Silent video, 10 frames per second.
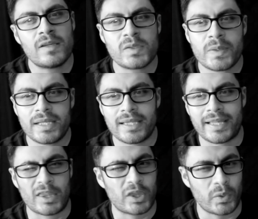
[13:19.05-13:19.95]
that was already
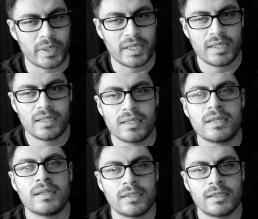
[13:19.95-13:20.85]
like three
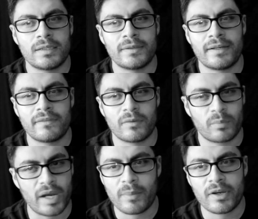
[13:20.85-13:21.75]
of the
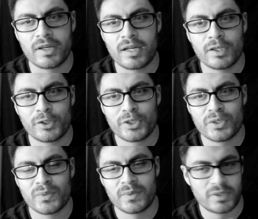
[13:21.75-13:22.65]
primary
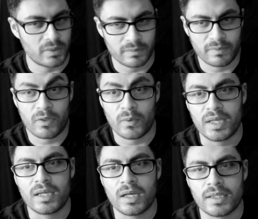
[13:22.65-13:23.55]
colors, which are
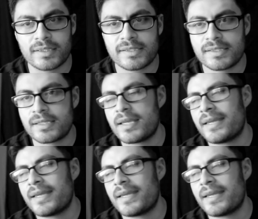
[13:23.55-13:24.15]
three colors.